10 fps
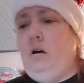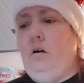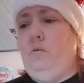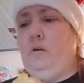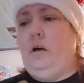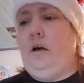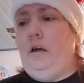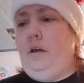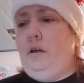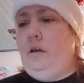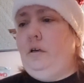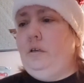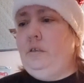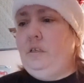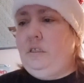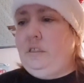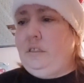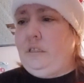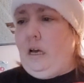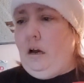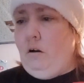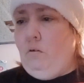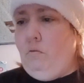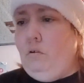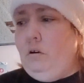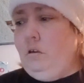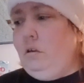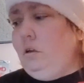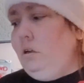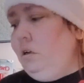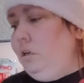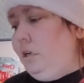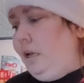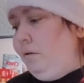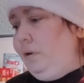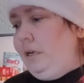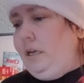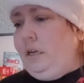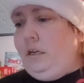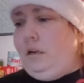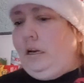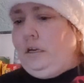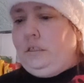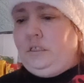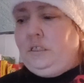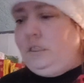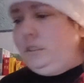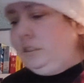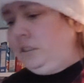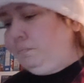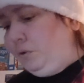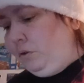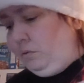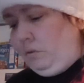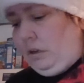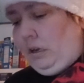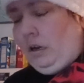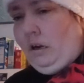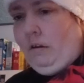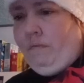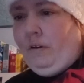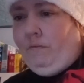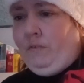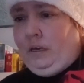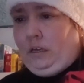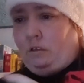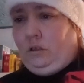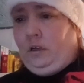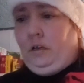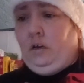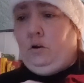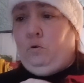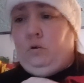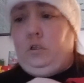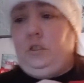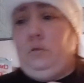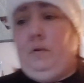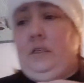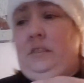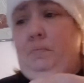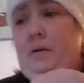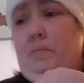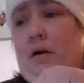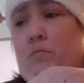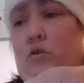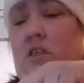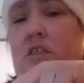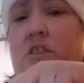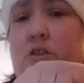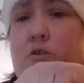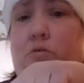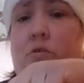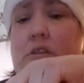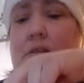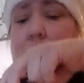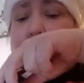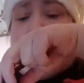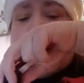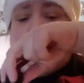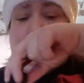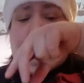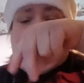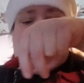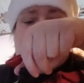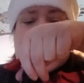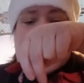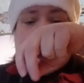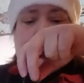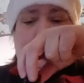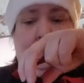Okay, so now we need a teaspoon of vanilla according to the recipe, but I'm going to need 2 because I'm doubling the recipe.